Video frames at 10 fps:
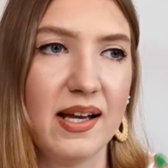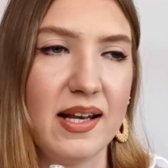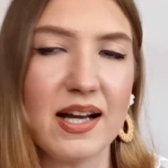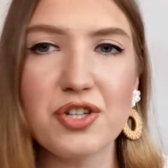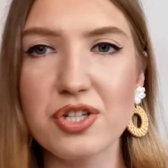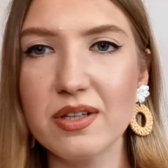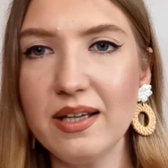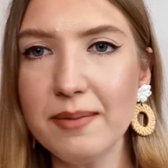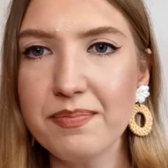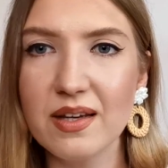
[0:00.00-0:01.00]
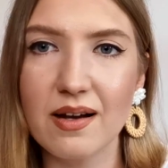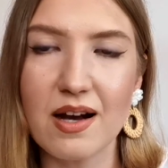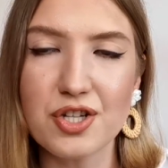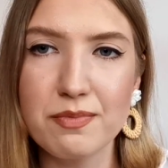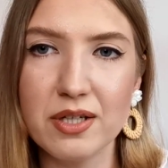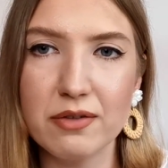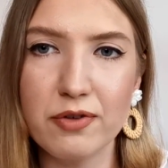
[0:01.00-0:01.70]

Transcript: And actually, Casmir